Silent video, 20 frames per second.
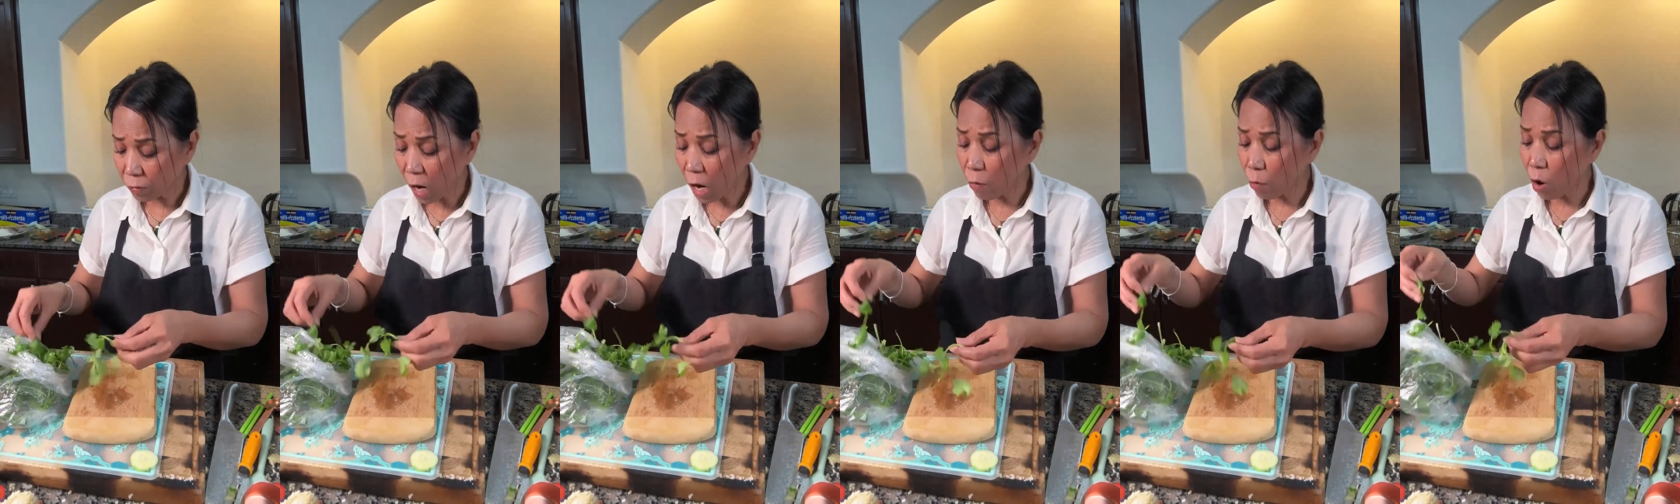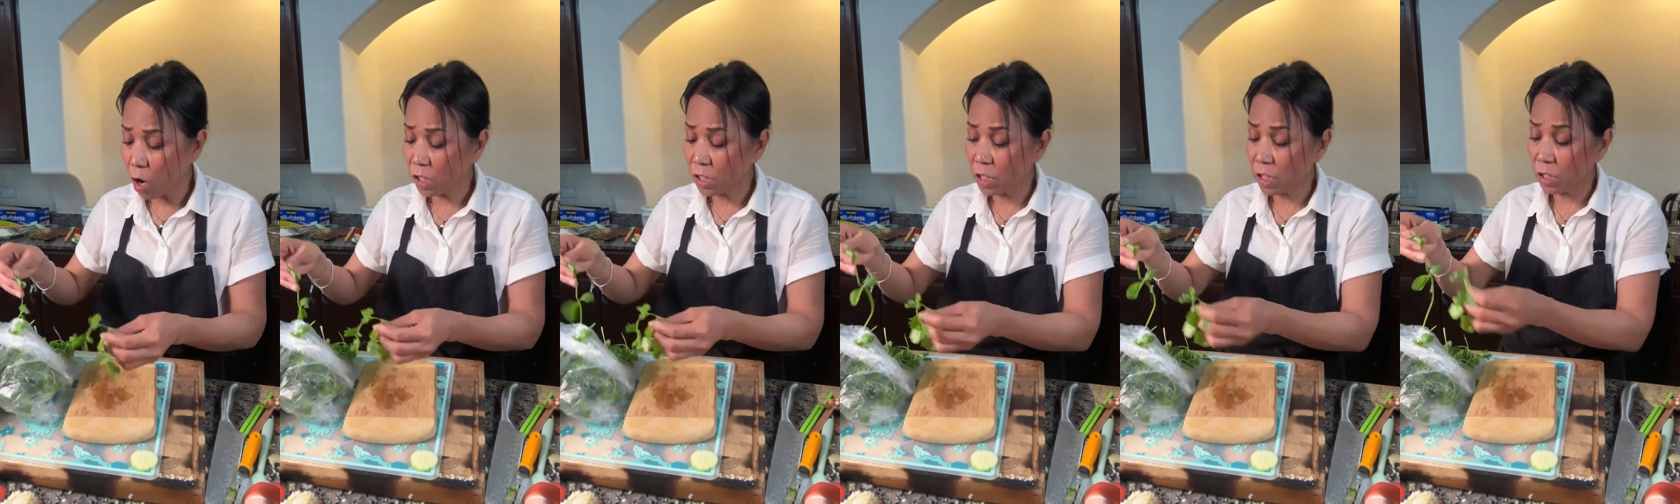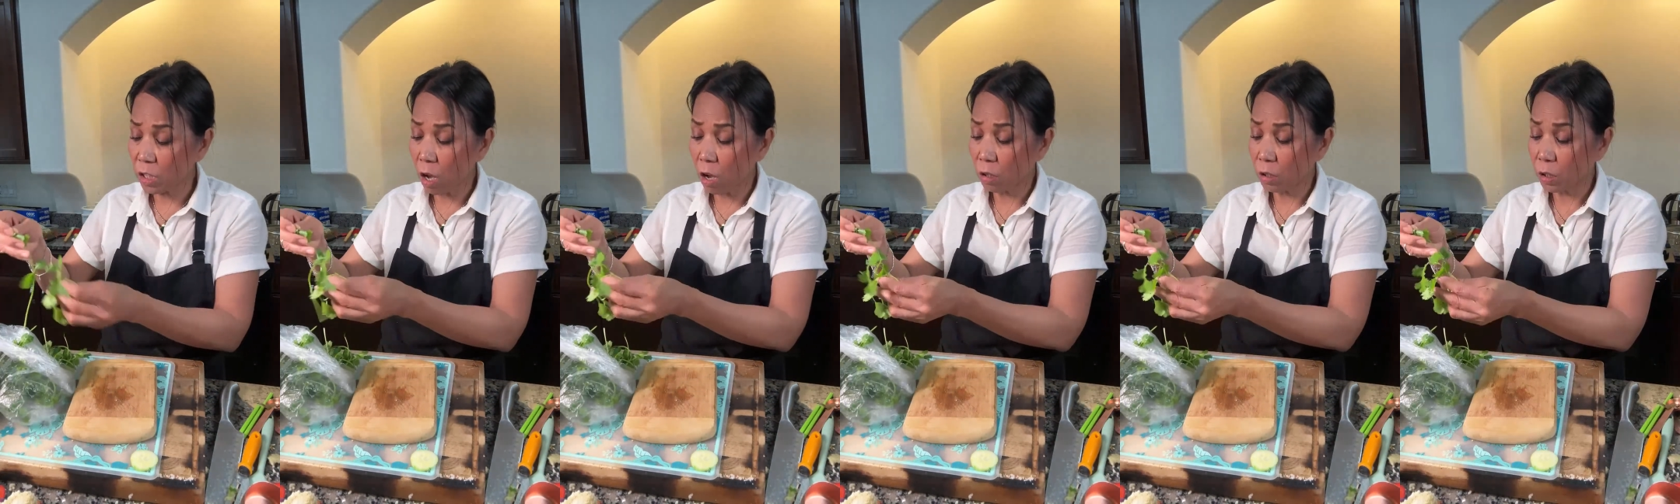I washed
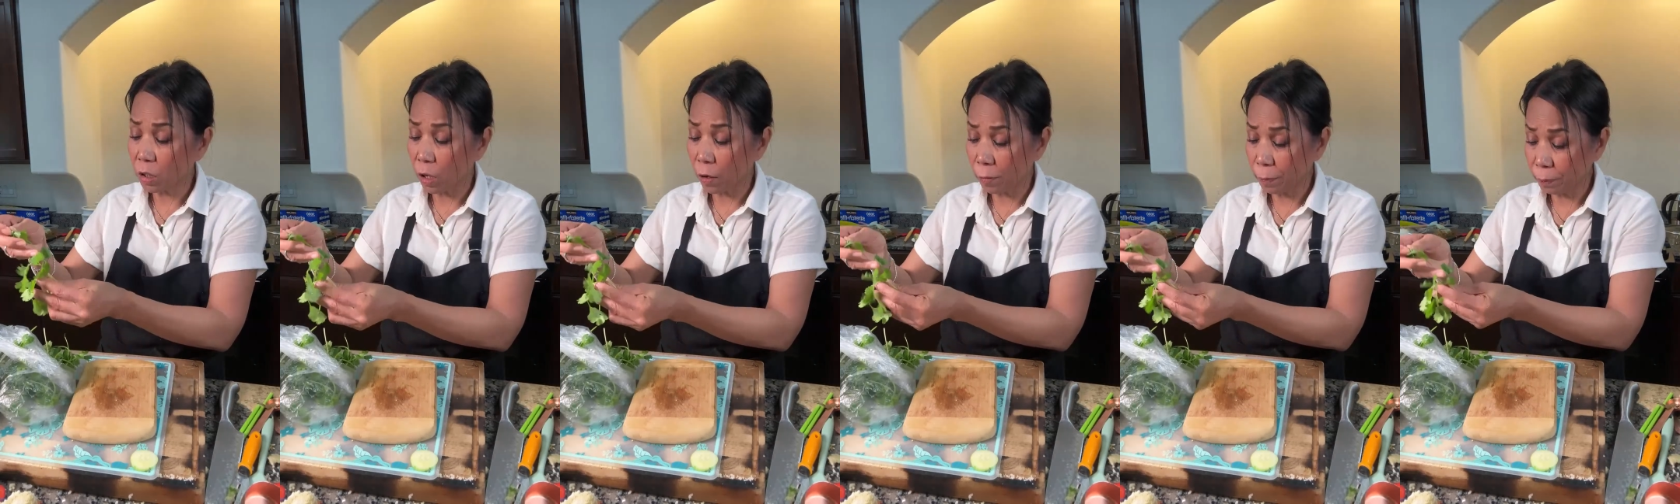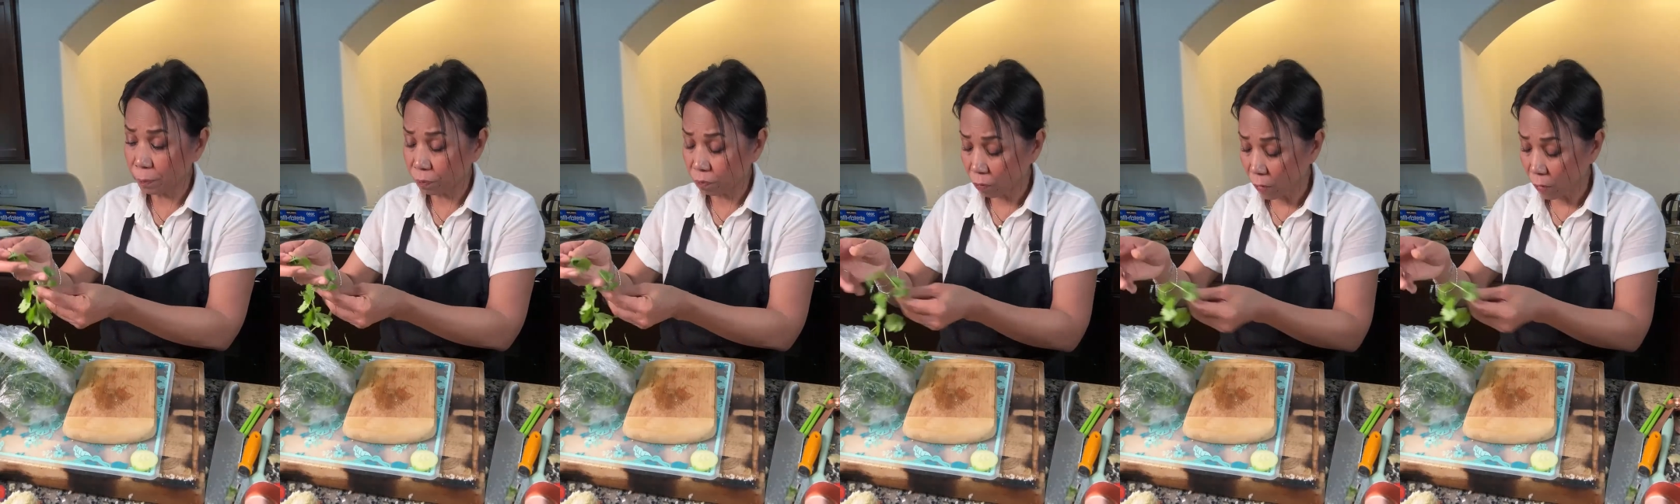this also.